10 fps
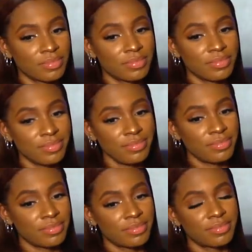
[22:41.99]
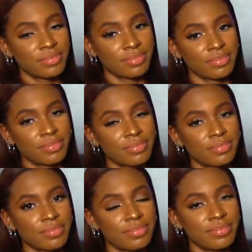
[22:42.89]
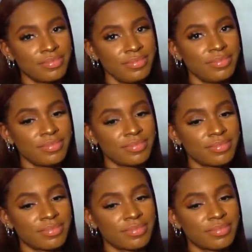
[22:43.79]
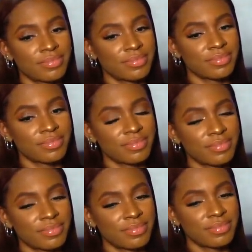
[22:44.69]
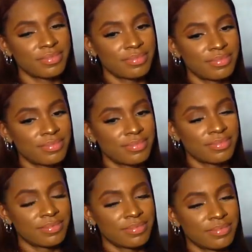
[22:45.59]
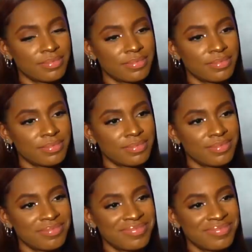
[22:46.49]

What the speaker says: No words are spoken by the person on screen.